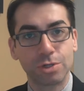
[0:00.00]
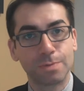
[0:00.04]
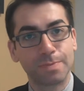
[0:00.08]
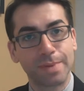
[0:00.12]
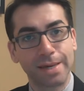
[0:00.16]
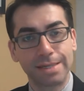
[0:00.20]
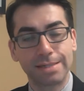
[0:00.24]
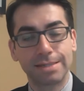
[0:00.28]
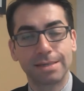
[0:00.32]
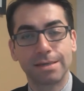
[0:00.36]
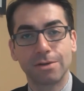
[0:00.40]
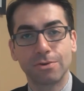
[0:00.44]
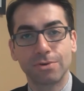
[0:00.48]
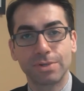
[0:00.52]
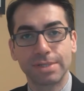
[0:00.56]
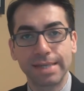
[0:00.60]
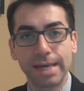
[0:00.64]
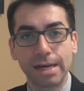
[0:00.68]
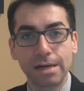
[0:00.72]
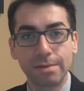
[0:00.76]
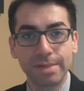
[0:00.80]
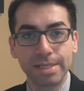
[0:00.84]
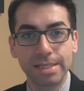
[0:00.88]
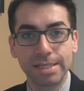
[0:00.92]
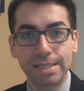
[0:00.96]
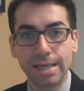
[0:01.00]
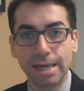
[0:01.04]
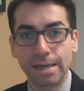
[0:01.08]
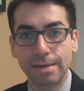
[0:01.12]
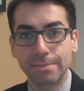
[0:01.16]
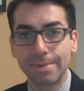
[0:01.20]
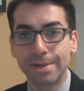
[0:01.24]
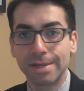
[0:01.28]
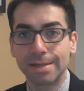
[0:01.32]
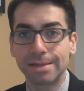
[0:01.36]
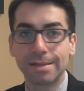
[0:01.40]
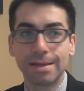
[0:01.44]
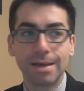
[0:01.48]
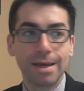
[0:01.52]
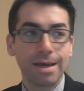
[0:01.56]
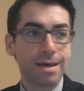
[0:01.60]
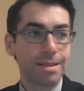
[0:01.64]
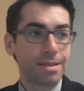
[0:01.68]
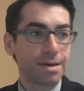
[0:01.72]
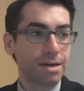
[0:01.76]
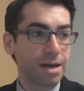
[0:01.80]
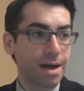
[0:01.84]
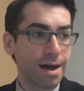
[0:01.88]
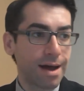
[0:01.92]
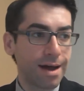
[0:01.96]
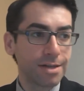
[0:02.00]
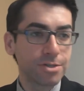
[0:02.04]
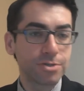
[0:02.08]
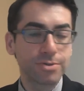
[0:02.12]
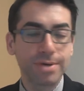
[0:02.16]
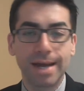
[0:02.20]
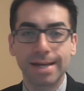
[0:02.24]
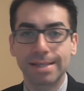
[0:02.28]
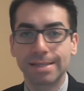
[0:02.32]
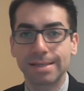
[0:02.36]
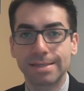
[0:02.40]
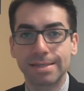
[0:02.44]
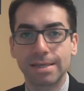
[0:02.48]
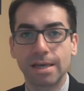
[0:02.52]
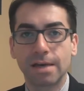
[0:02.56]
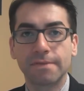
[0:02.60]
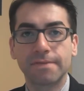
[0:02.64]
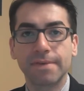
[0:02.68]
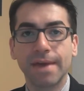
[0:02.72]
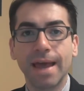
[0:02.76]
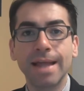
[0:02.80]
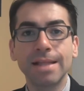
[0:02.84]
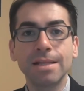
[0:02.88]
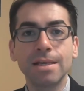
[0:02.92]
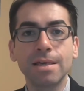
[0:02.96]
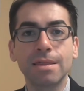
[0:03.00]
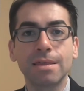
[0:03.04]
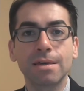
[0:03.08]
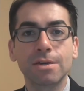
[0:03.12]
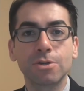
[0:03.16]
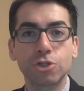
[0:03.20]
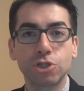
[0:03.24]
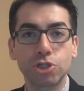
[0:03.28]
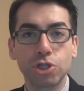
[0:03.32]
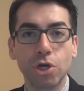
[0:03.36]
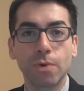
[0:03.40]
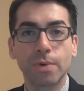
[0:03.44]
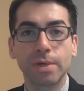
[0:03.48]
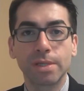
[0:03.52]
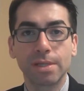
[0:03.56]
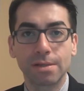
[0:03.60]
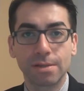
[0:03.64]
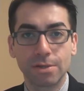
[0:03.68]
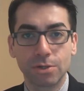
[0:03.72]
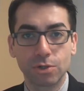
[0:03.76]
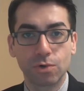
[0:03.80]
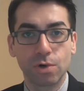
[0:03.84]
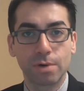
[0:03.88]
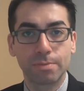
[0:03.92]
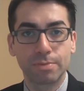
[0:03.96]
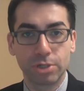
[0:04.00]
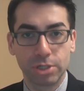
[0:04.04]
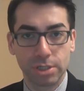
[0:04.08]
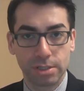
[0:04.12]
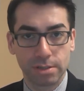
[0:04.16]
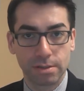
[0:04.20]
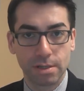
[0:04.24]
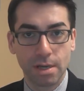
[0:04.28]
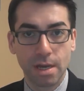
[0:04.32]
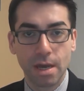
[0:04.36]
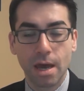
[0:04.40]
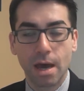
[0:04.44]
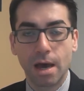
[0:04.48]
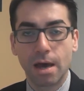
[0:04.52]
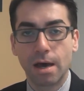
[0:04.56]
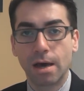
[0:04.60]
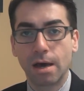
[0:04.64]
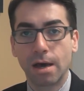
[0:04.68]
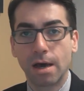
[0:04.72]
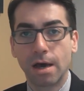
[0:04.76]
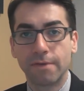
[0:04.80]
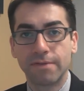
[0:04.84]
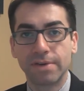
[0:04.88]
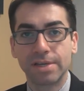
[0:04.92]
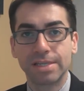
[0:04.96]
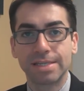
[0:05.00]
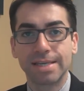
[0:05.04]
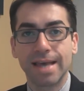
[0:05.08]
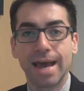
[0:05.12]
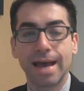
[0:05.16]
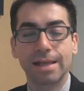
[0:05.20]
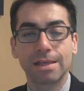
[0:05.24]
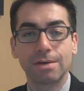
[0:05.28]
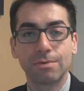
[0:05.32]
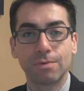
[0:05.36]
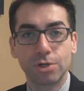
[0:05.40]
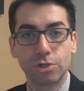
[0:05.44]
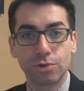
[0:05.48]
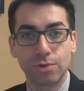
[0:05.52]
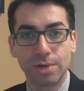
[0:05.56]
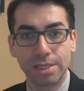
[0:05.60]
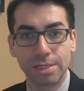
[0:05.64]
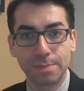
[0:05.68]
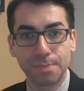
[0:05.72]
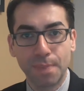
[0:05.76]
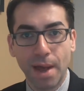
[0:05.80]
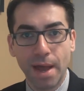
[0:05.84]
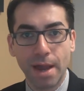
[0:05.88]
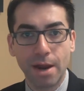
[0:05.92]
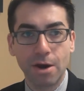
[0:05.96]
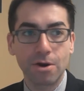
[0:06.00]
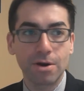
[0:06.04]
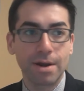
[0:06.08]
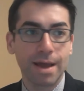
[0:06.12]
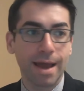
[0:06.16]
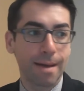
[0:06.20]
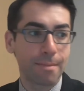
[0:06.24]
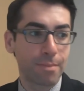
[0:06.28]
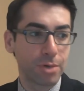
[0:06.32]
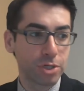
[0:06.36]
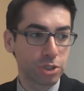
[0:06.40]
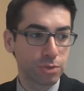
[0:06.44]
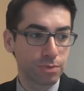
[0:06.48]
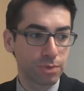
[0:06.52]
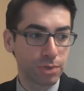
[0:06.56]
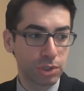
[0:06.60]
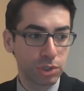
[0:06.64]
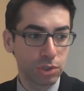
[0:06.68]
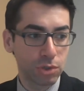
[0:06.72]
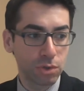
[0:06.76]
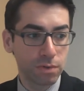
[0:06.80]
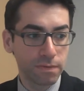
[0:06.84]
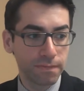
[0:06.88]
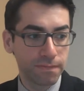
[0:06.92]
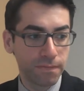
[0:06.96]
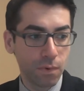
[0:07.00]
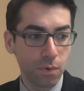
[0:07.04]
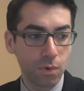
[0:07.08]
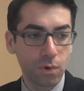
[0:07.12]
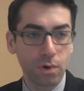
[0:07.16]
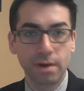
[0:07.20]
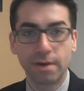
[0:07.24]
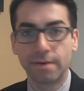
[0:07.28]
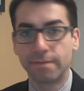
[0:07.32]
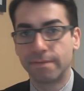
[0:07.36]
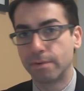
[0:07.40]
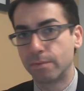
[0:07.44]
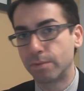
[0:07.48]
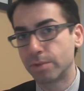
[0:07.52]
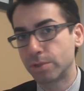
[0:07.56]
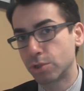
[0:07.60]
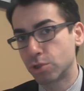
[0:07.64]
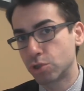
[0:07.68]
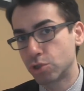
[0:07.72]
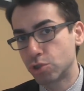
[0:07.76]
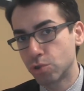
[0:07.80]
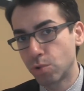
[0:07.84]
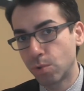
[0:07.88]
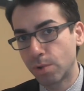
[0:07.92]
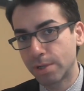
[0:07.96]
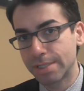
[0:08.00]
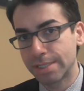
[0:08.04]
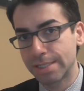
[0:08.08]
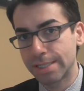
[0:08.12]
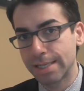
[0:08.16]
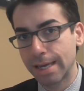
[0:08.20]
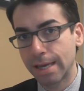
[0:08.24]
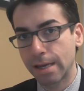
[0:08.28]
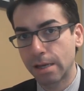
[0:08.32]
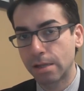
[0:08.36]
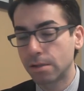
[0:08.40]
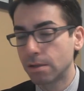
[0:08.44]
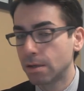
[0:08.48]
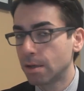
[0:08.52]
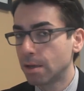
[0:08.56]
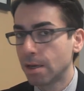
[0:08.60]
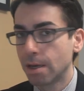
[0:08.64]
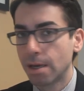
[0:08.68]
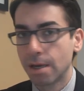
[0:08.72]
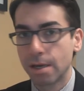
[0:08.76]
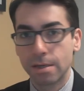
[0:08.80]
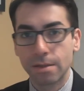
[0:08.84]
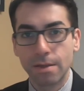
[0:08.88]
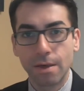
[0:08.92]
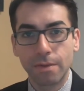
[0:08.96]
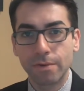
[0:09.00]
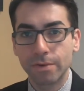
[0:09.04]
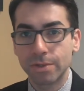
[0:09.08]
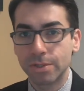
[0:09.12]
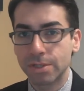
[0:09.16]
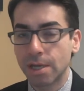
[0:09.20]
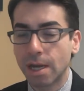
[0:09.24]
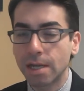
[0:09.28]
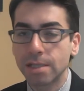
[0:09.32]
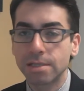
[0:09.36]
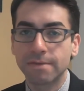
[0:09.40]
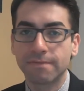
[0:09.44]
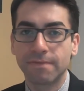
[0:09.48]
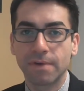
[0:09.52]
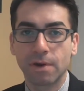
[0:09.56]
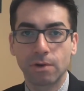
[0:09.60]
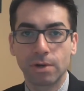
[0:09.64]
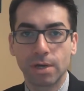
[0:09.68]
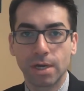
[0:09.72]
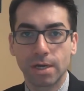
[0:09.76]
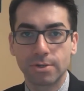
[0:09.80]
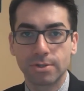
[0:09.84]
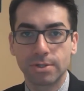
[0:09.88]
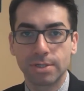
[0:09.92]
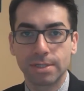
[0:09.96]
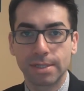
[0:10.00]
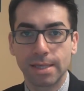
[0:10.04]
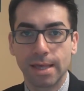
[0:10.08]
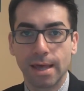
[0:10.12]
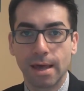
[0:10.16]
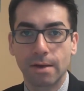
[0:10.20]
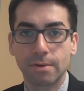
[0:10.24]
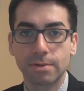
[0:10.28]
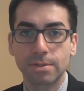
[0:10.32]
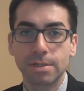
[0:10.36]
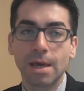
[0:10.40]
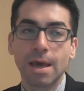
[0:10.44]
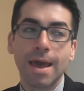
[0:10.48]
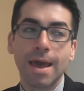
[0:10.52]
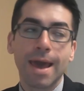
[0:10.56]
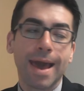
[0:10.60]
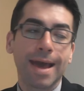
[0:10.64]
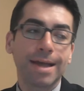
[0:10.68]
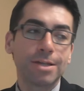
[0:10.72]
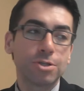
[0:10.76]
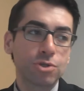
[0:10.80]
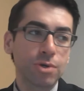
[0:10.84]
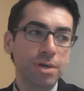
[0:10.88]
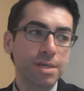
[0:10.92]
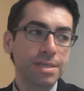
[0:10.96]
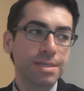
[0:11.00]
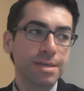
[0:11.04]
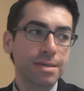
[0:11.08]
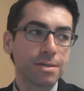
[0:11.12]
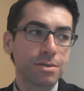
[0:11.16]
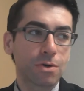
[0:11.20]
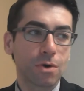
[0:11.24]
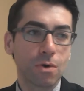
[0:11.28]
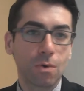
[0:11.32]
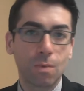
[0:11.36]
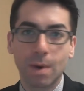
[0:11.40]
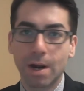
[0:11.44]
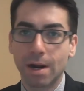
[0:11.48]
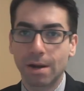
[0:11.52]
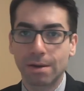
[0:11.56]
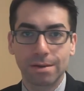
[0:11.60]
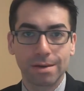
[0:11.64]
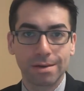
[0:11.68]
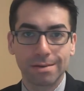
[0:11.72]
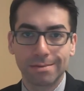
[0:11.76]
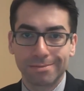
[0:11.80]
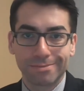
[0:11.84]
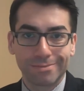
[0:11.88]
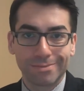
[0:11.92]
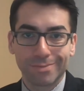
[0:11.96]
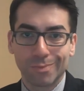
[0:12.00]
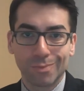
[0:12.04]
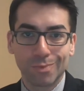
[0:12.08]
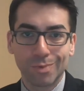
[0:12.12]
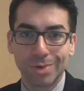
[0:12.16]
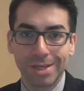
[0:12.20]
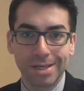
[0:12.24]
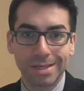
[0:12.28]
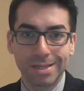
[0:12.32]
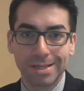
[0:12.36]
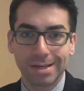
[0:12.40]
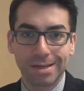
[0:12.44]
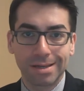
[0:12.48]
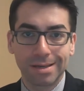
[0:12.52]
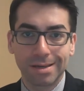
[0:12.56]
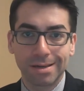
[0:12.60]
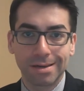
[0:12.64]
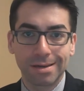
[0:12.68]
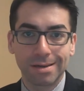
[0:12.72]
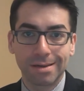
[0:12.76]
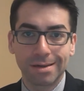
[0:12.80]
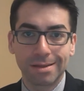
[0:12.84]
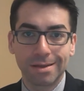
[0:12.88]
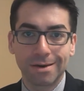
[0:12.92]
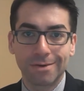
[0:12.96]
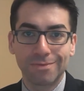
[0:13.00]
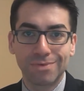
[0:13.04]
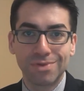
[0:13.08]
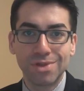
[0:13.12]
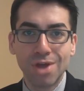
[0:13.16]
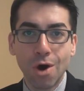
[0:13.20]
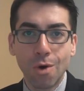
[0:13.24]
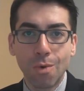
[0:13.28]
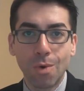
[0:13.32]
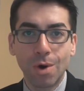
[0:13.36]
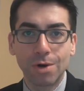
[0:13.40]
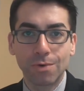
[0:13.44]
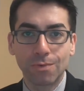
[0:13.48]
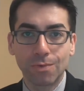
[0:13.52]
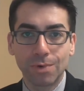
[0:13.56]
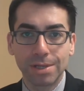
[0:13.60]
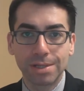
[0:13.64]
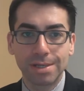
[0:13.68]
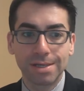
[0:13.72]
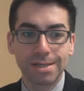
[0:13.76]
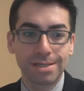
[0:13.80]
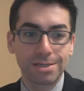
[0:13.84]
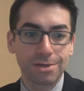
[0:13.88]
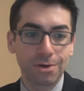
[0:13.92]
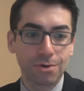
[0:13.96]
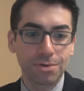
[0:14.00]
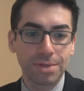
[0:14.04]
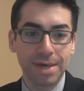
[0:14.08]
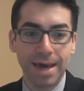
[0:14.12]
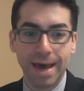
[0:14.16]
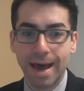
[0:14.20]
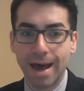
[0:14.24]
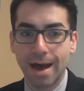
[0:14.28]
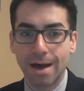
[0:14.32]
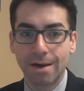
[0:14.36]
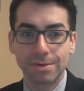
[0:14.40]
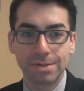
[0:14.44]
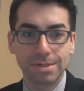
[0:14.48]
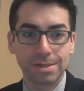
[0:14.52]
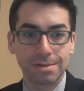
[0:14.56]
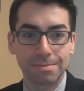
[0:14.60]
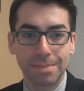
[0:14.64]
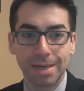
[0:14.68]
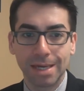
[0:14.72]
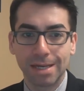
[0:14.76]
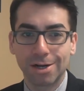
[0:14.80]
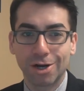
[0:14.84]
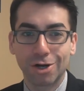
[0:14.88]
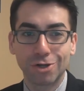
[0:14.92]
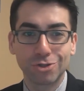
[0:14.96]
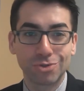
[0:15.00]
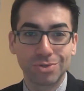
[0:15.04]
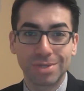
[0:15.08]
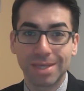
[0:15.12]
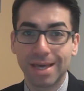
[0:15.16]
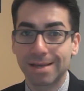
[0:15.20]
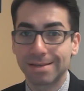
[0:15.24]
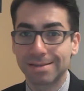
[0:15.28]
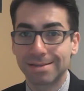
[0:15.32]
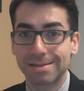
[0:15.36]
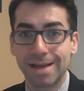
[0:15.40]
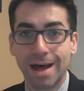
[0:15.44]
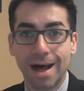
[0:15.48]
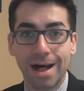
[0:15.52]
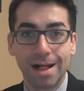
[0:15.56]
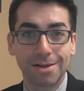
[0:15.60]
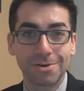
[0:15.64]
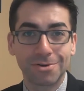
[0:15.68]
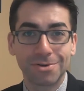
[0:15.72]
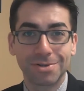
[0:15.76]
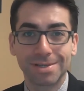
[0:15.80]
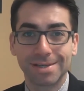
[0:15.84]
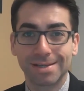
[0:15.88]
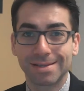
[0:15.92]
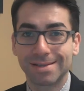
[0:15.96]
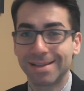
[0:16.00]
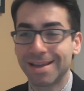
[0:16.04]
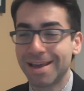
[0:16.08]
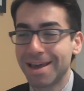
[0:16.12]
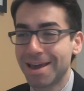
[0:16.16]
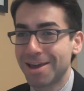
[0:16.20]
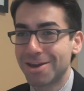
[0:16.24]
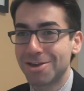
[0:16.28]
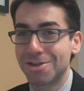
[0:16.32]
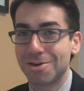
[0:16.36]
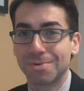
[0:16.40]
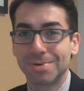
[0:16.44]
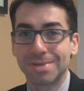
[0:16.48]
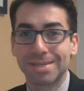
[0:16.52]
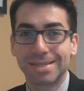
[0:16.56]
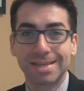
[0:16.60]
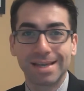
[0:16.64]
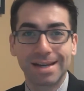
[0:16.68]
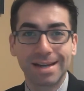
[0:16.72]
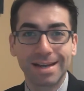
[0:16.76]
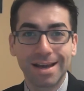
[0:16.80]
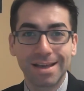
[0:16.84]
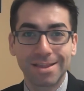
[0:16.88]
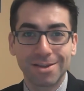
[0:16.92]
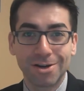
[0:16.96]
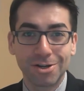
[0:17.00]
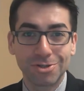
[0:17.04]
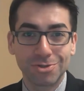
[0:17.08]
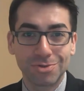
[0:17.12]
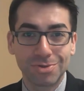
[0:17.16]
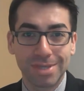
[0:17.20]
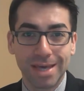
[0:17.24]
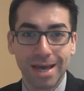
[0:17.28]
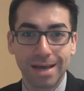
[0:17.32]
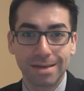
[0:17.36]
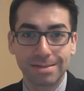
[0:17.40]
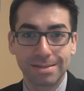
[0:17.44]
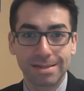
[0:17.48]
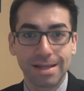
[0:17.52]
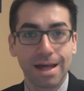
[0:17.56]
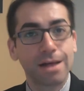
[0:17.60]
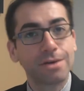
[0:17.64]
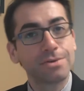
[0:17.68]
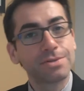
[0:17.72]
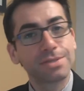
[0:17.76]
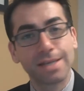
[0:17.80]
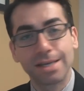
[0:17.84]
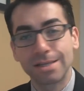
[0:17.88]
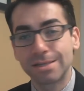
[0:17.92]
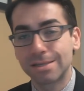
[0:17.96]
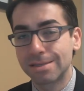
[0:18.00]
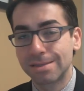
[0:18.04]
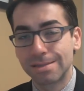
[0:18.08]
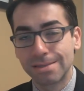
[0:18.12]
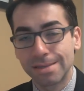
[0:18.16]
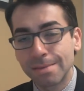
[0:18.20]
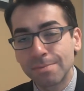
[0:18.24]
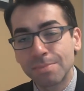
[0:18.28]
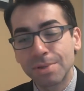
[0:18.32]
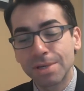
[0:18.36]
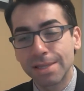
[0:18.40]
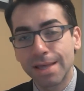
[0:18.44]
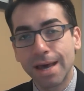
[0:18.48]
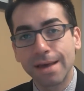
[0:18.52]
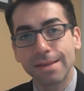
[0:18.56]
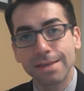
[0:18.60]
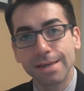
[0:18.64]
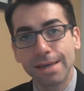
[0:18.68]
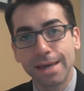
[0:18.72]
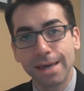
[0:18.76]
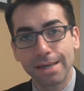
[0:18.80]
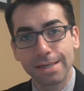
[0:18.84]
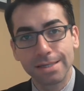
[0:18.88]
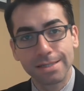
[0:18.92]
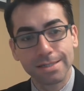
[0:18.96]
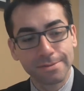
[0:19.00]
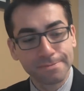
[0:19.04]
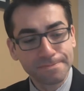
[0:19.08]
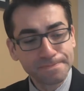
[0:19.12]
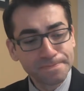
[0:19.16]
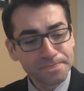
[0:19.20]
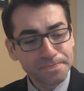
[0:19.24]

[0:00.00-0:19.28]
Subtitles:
is basically your settlement statement, the contract itself, anything showing the description of exactly what transpired, how much it was sold for, if it was a short sale. There's tons of variations now. And trustees are aware that realistically, no one really sold a house and made $100,000 and was sitting on the $100,000. That's simply not the case.